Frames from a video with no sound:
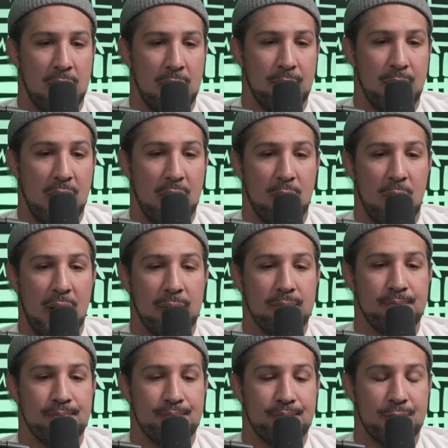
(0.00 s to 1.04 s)
But either way,
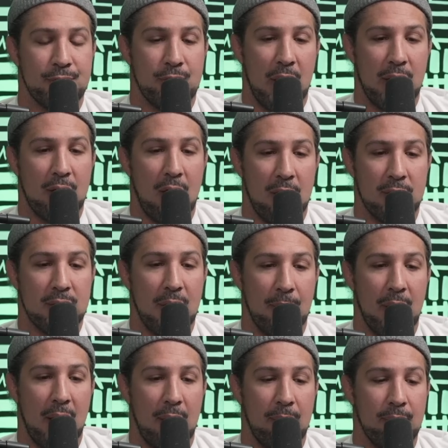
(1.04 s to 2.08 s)
great cards
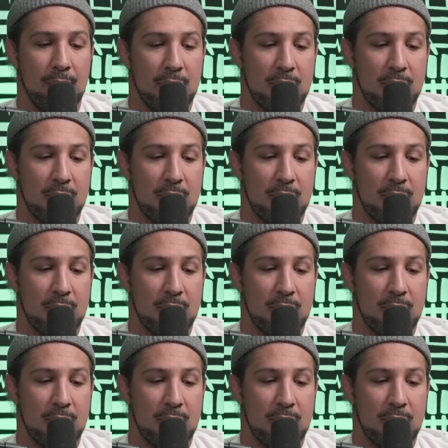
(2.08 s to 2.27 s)
coming up.